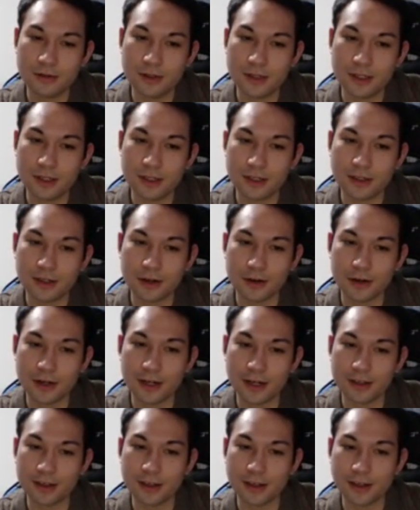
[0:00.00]
This
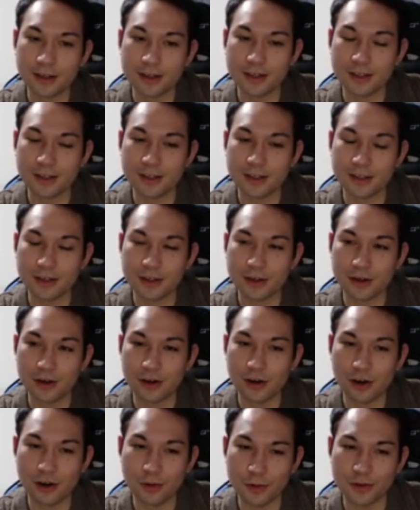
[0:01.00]
atari I think is
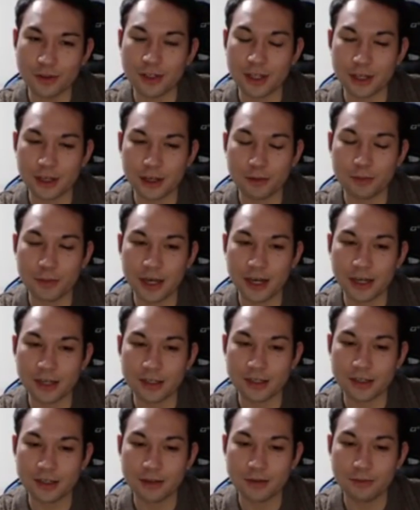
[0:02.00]
almost like a
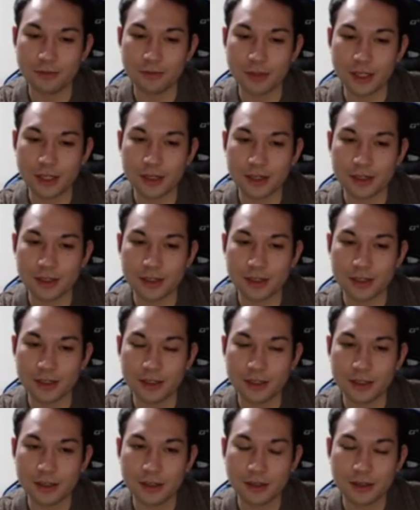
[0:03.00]
pass,
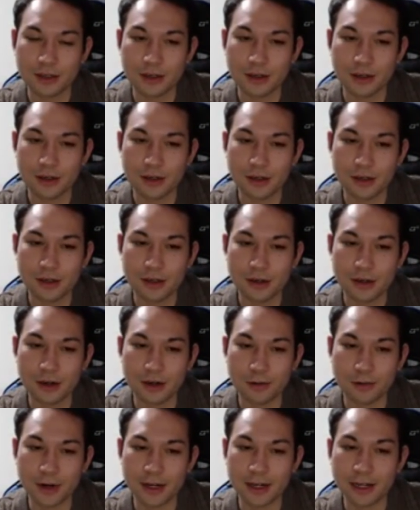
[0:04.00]
because
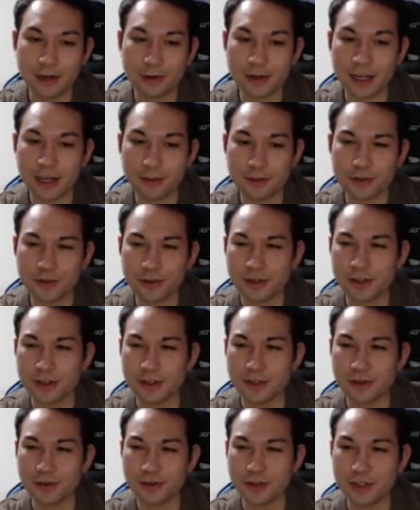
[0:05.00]
right now capturing the
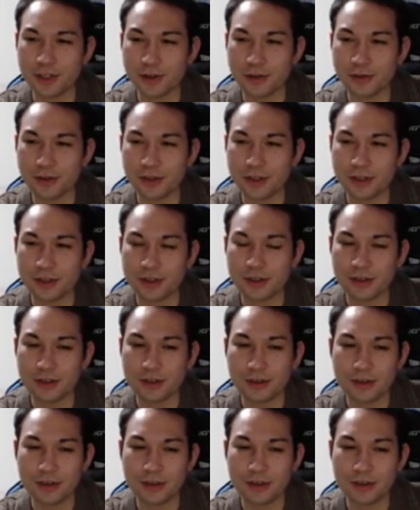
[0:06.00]
two stones,